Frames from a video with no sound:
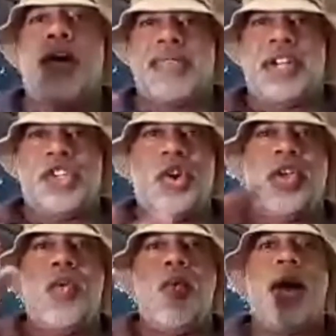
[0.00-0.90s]
I was gonna show
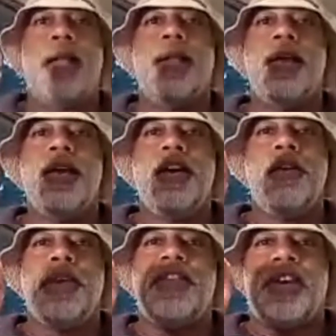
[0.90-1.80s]
you one,
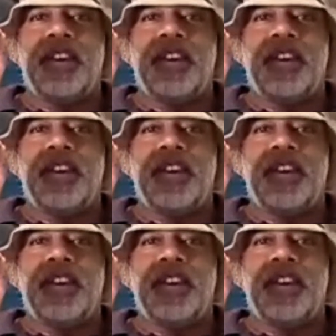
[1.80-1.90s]
but if you're